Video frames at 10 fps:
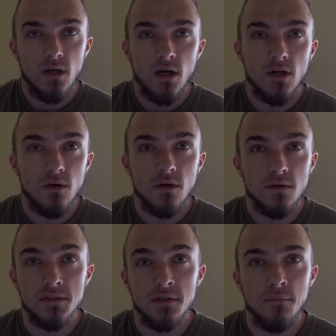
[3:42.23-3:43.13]
I know I
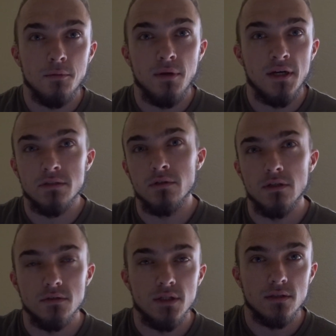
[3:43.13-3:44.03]
always did my past
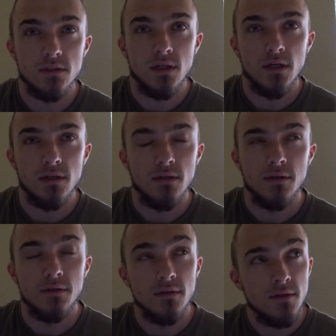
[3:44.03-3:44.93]
videos outside,
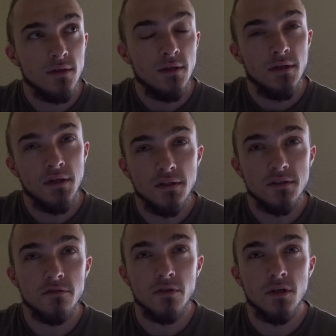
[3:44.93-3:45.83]
and in
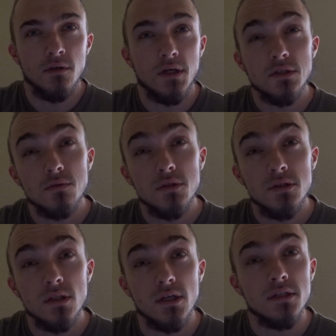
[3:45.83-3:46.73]
this video I was
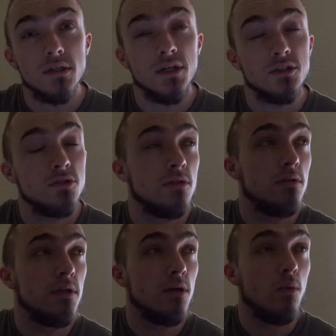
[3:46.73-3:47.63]
really kind of
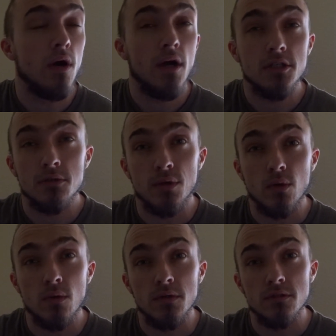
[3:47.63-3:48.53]
struggling on where I should
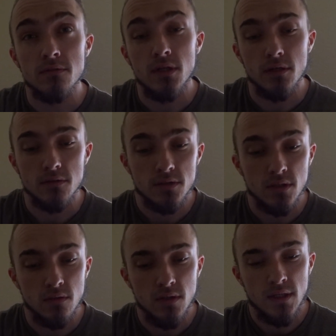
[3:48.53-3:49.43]
record this video,
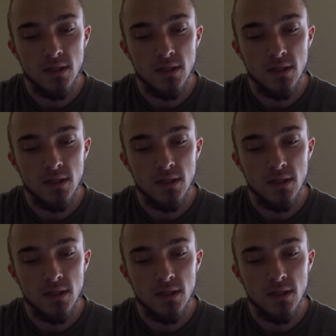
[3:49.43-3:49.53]
so